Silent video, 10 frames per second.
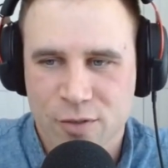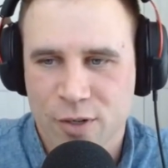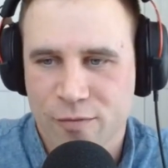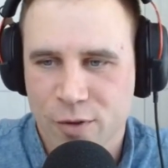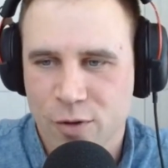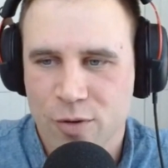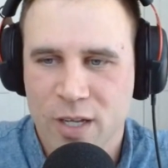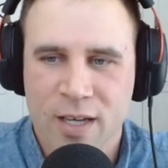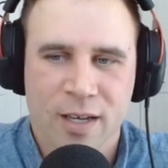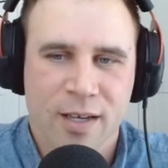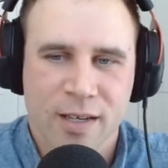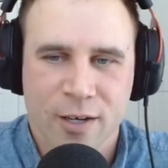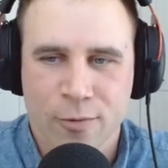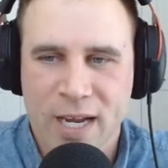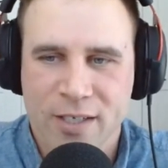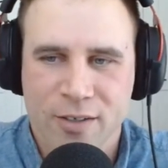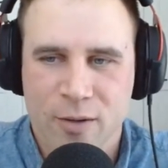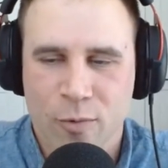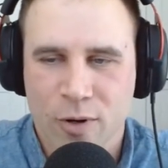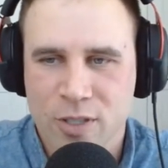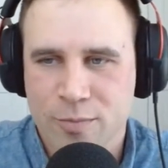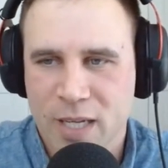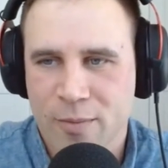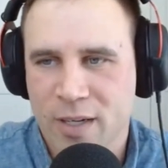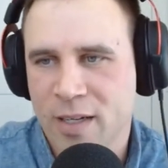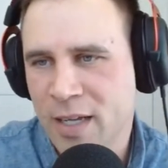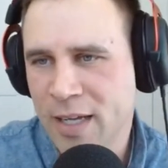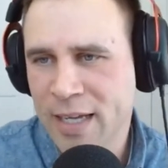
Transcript: So your food, your rent or your mortgage payment,